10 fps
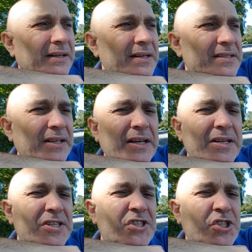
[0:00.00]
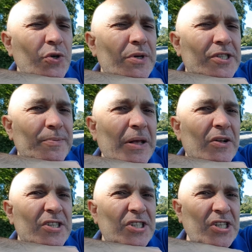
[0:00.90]
It's like a sewer
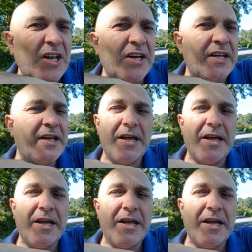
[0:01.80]
smell. Suddenly